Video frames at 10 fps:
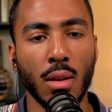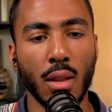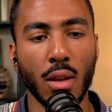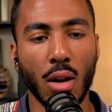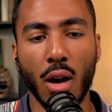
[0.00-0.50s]

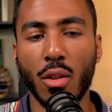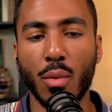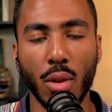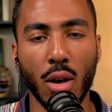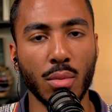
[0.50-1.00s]
There are other
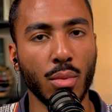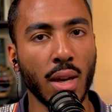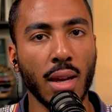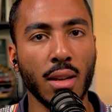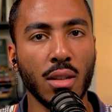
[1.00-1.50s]
plausible
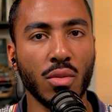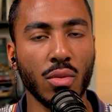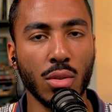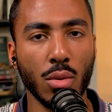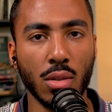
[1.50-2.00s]
candidates for
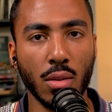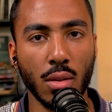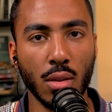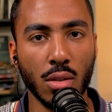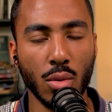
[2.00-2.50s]

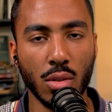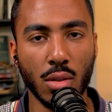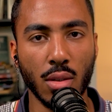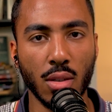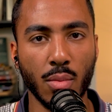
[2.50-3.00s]
the source
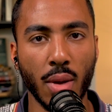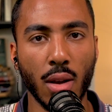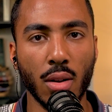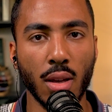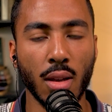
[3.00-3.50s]
of the
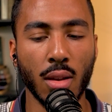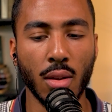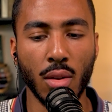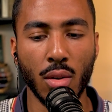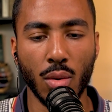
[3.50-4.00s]
disparity,
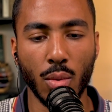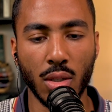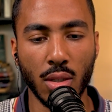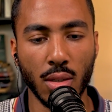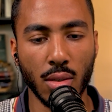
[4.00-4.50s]

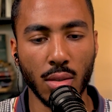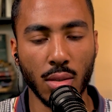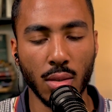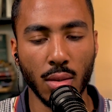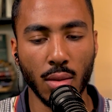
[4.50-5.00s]
which
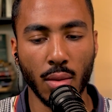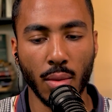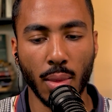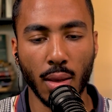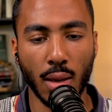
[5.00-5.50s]
is
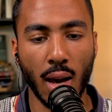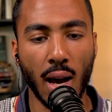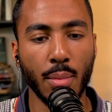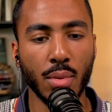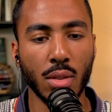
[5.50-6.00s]

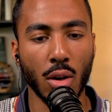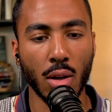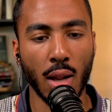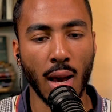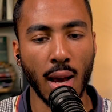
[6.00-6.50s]
cops are
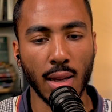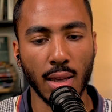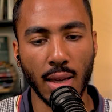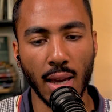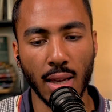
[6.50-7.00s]
not
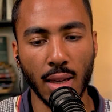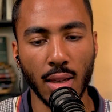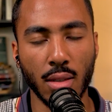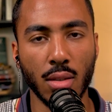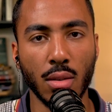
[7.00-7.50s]
getting
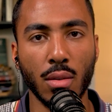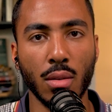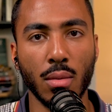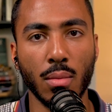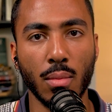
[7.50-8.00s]

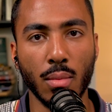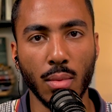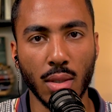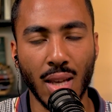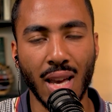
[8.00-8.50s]
into
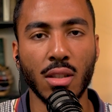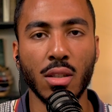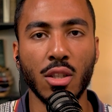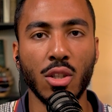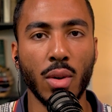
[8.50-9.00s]
tense
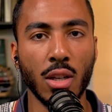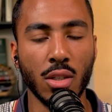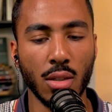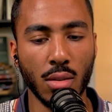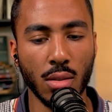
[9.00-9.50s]

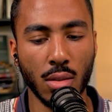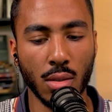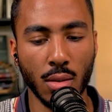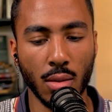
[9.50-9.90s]
situations.